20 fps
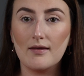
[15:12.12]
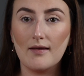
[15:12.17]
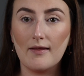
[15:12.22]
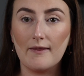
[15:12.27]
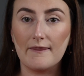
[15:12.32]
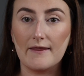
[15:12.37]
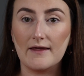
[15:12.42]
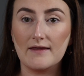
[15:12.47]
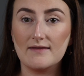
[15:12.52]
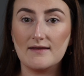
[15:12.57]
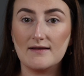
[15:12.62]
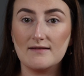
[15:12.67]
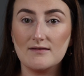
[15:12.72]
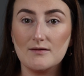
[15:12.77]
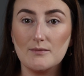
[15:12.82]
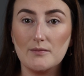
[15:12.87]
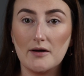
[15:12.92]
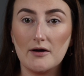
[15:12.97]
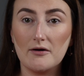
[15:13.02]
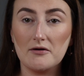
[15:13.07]
I think that's
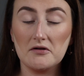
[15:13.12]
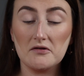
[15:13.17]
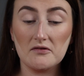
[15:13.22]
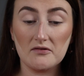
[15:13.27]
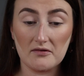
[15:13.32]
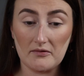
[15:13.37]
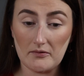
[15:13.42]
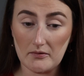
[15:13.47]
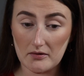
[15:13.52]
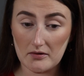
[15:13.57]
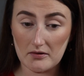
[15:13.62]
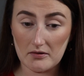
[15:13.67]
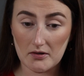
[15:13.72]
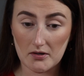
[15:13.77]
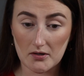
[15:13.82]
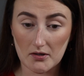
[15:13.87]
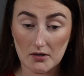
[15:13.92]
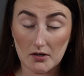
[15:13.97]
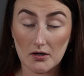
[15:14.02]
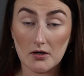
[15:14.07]
about as
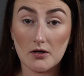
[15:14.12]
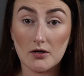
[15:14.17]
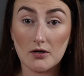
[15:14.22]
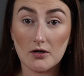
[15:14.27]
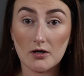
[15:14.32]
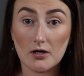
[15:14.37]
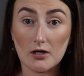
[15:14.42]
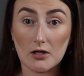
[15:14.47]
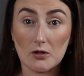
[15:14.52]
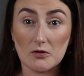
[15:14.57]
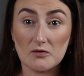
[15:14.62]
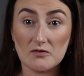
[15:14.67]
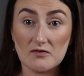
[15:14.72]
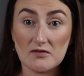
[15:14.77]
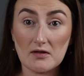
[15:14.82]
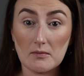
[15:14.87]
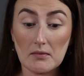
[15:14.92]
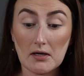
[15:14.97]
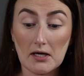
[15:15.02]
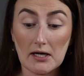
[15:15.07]
close as
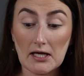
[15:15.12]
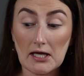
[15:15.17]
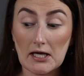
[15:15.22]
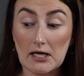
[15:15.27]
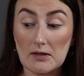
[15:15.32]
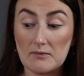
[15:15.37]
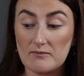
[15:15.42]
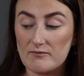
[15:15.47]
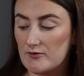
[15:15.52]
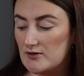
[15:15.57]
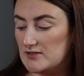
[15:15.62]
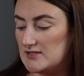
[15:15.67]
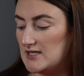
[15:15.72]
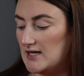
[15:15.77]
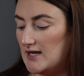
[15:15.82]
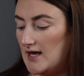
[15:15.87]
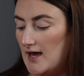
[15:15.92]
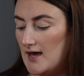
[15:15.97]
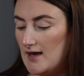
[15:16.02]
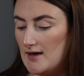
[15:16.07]
I'm gonna get them for
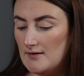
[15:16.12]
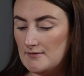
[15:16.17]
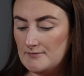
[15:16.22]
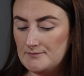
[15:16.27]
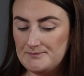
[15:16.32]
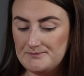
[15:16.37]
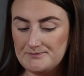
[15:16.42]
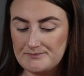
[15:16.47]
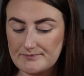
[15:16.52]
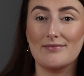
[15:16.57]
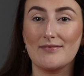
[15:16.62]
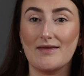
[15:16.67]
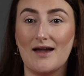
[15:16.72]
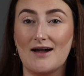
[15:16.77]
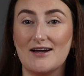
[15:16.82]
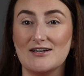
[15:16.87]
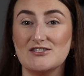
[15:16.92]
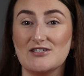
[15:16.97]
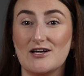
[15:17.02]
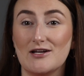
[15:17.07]
today.
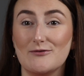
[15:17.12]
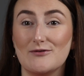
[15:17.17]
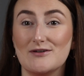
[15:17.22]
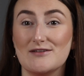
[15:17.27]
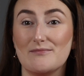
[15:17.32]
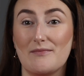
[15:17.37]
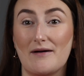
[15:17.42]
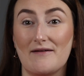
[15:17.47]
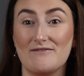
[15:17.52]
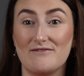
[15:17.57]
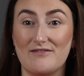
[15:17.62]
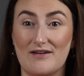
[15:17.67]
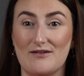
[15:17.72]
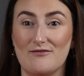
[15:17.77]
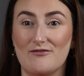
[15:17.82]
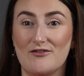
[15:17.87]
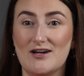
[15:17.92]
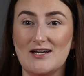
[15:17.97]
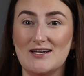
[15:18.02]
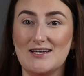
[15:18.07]
Eyeshadow is my
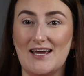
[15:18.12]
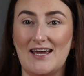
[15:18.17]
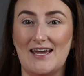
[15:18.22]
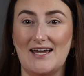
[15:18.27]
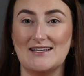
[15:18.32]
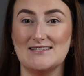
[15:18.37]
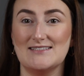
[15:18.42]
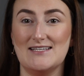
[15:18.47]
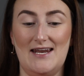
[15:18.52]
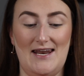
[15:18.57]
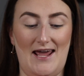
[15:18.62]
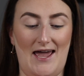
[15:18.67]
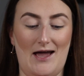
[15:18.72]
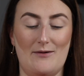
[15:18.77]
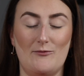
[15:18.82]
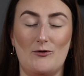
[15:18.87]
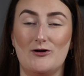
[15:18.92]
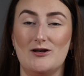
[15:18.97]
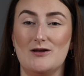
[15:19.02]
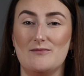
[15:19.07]
favorite, and today
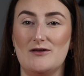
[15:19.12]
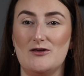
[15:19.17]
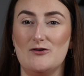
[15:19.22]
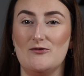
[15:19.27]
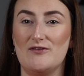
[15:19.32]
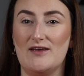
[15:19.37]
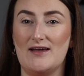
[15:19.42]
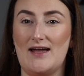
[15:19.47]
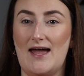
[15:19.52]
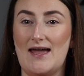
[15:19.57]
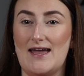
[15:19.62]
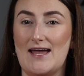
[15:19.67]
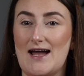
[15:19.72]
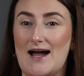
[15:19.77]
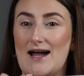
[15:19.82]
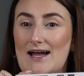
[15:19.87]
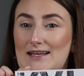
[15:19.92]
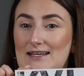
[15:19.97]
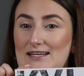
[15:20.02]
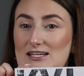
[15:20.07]
I'm going to be using a
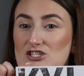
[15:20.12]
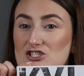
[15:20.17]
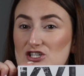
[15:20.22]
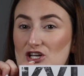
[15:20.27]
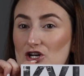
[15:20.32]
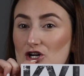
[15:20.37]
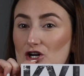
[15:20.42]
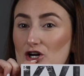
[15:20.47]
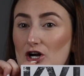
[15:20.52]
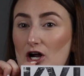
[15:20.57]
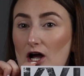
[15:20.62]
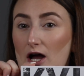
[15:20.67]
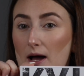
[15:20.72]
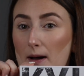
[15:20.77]
Kylie Jenner